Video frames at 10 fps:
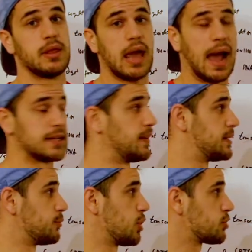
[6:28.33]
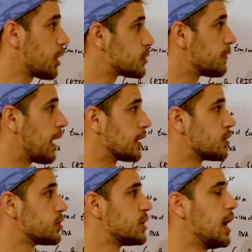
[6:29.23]
and they activate some transcription
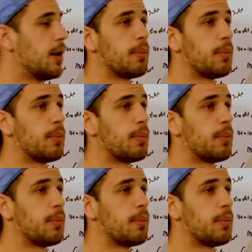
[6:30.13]
factors